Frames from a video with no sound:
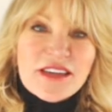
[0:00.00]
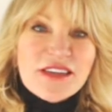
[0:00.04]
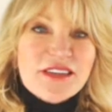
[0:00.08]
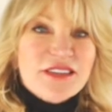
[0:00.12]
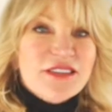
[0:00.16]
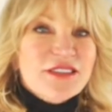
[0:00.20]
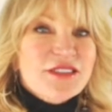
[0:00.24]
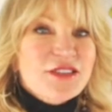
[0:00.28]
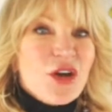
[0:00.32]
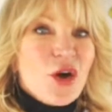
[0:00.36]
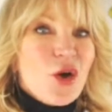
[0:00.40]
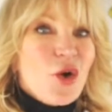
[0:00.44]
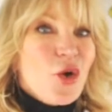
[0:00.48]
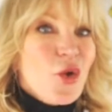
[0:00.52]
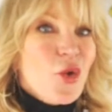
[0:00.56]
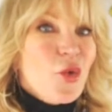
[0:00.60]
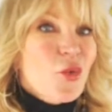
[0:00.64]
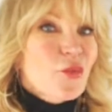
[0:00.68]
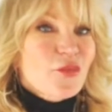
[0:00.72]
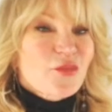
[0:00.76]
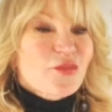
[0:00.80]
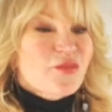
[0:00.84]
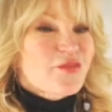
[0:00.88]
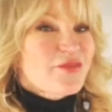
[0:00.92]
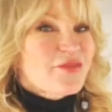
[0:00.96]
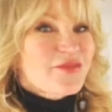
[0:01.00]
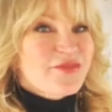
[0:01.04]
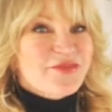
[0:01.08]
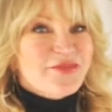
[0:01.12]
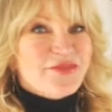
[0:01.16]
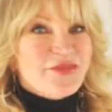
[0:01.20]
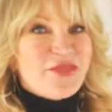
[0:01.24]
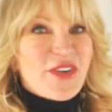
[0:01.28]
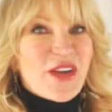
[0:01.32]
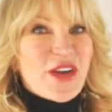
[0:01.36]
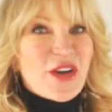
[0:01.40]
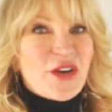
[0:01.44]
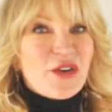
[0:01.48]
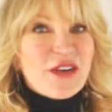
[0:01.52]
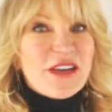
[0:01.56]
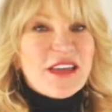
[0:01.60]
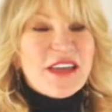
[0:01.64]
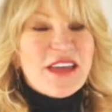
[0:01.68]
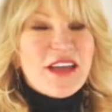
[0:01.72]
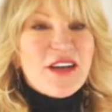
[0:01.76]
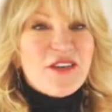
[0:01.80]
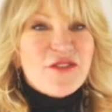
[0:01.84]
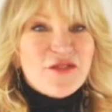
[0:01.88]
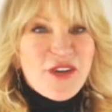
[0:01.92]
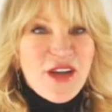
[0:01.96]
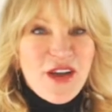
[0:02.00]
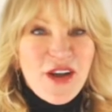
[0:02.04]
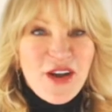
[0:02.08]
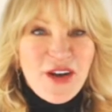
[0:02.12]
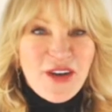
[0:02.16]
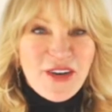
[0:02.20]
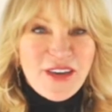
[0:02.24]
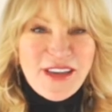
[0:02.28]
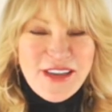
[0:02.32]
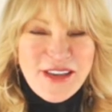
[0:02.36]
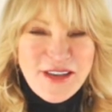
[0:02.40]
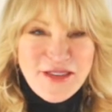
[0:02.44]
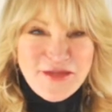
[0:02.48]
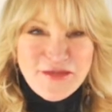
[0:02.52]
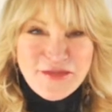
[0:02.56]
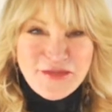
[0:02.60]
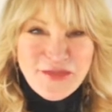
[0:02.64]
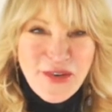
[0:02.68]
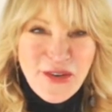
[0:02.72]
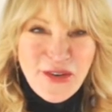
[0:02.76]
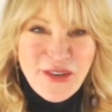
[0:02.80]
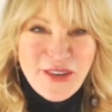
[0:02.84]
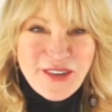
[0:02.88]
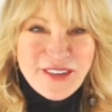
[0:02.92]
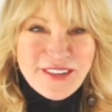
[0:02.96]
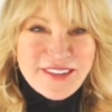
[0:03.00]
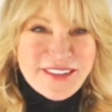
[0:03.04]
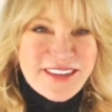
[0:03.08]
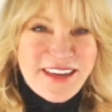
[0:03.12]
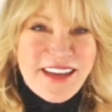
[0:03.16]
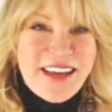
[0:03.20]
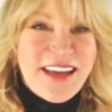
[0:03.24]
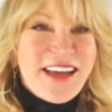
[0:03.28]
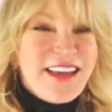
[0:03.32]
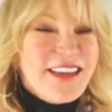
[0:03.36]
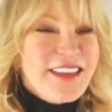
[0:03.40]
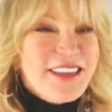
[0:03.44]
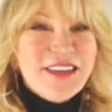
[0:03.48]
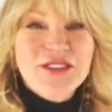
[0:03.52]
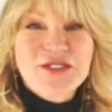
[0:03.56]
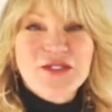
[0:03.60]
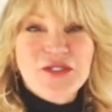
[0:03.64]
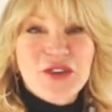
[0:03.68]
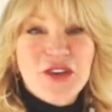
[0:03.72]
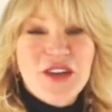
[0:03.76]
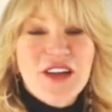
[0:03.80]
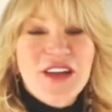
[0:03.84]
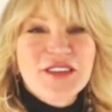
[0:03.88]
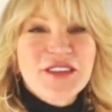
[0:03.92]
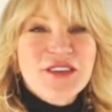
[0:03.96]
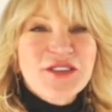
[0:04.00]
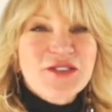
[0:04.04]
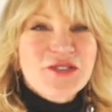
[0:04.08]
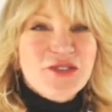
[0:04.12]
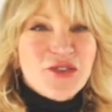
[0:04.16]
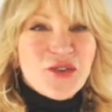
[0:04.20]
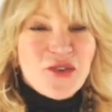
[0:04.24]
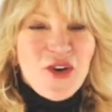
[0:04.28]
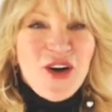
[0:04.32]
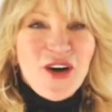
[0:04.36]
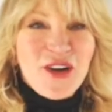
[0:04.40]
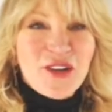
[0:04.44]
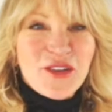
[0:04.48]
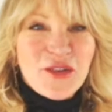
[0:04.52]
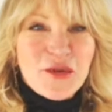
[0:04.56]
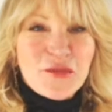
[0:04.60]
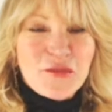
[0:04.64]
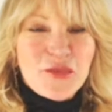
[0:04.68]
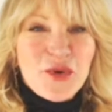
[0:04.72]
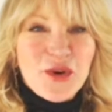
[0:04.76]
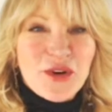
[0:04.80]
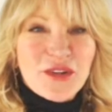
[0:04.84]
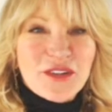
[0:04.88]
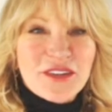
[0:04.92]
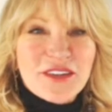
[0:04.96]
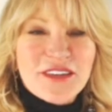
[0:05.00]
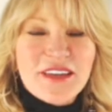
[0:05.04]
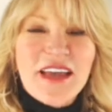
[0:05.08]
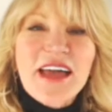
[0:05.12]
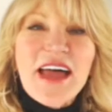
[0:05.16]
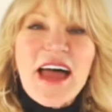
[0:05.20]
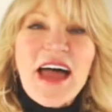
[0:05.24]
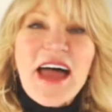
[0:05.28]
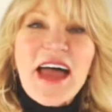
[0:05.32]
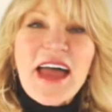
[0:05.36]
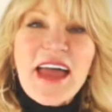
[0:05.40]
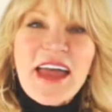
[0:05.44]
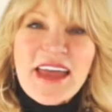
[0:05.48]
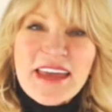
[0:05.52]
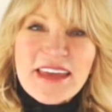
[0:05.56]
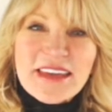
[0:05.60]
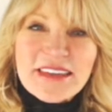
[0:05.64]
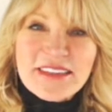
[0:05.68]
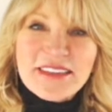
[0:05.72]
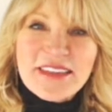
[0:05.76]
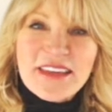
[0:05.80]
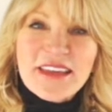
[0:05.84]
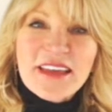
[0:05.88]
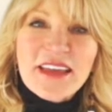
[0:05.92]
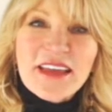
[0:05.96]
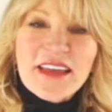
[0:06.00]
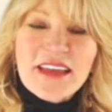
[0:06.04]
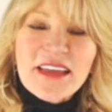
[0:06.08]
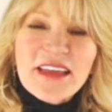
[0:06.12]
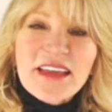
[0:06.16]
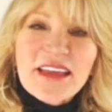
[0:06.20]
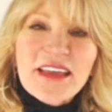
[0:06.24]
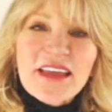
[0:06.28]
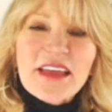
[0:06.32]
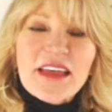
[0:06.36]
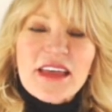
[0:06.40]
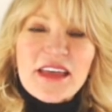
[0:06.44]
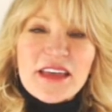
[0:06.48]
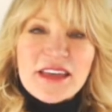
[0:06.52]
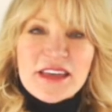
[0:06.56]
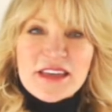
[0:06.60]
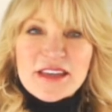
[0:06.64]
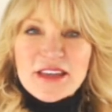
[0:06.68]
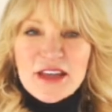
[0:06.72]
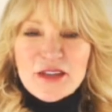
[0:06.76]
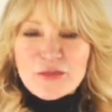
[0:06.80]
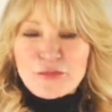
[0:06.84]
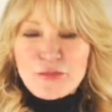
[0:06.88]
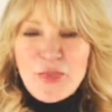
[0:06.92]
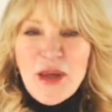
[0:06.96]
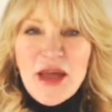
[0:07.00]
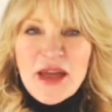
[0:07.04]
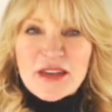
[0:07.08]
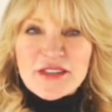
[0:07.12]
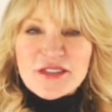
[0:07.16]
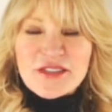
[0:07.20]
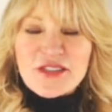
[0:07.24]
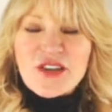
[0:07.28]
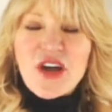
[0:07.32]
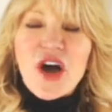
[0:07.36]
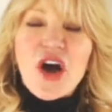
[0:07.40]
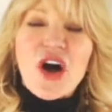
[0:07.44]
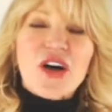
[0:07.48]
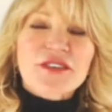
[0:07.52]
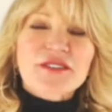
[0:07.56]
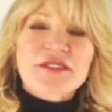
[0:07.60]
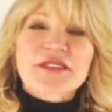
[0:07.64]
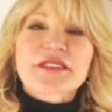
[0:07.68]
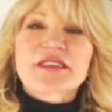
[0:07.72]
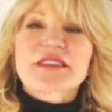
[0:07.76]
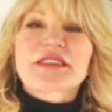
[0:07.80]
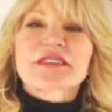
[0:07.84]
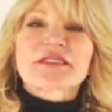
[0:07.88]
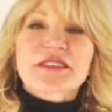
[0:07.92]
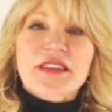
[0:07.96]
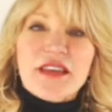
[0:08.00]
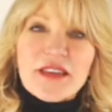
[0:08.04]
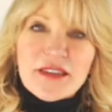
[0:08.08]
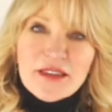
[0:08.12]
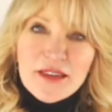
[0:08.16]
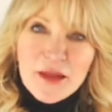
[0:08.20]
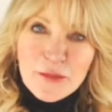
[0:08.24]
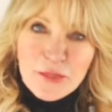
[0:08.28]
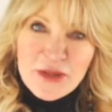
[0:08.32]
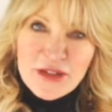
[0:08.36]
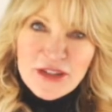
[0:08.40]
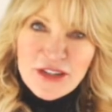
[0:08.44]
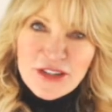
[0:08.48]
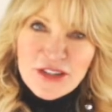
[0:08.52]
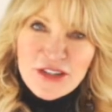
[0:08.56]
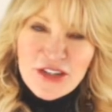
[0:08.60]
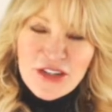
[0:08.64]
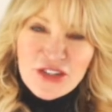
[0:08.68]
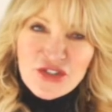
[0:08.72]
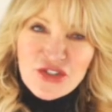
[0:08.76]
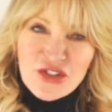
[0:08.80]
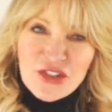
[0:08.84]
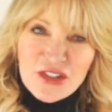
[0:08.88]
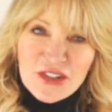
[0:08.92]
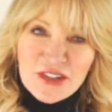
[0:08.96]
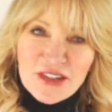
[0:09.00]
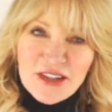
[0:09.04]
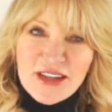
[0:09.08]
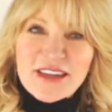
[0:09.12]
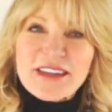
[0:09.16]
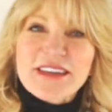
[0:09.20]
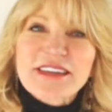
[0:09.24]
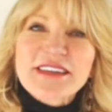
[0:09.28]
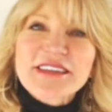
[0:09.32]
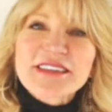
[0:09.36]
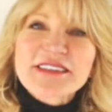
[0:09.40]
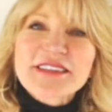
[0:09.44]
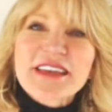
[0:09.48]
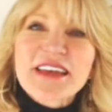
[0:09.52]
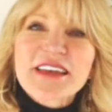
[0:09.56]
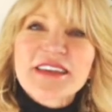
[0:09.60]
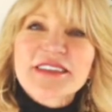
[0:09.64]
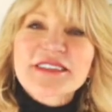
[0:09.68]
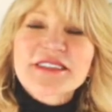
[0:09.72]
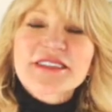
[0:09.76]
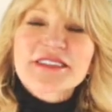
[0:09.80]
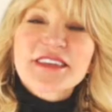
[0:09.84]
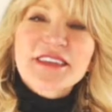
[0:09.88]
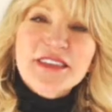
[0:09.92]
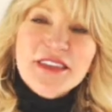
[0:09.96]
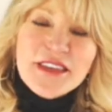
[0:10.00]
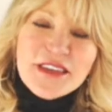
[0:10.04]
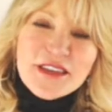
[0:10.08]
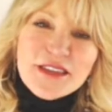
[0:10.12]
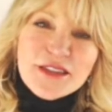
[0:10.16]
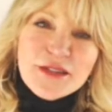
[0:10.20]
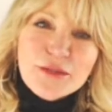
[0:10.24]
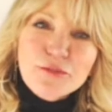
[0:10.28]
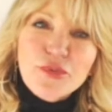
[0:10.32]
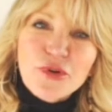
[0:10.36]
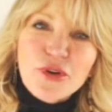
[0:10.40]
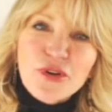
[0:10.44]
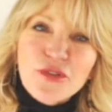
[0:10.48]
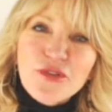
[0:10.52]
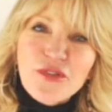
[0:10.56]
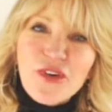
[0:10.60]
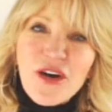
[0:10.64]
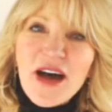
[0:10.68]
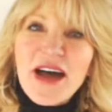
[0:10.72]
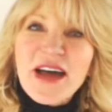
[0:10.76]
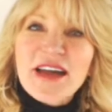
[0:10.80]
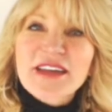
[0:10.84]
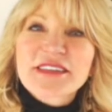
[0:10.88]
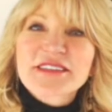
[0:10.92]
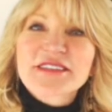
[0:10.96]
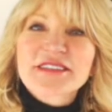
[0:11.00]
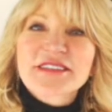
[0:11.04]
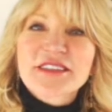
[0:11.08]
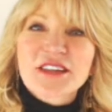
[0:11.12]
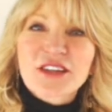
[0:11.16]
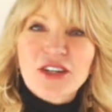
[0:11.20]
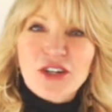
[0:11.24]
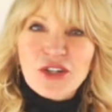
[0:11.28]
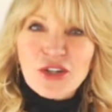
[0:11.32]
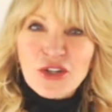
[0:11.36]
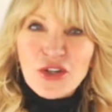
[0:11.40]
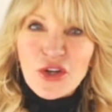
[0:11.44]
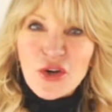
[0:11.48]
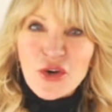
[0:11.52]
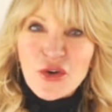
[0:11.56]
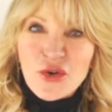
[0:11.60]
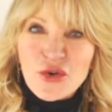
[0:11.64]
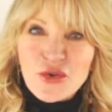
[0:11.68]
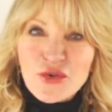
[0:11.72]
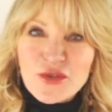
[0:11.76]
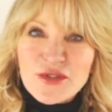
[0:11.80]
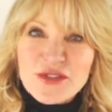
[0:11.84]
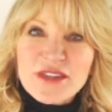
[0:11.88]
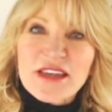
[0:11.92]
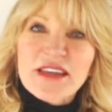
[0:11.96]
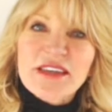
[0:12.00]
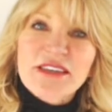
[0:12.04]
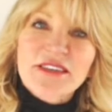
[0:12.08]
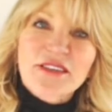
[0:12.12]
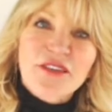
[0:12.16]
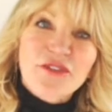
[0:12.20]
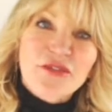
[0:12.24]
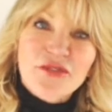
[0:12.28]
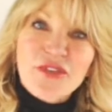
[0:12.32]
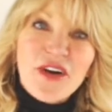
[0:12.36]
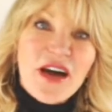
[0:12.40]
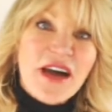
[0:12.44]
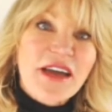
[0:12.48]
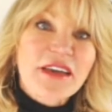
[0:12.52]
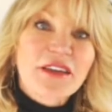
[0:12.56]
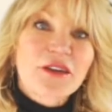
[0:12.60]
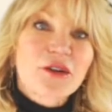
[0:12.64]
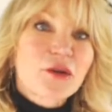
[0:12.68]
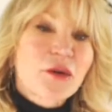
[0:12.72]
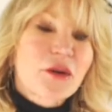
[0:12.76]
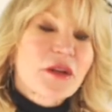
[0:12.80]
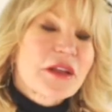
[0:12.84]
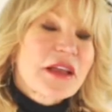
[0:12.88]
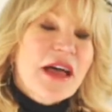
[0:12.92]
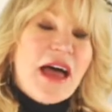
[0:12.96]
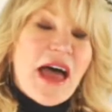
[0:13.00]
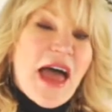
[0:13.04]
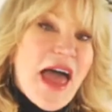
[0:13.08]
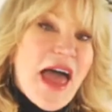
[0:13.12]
So, very, very important. These are all important. Eighth, Panas calls this the benediction, and he says this provides the close in the final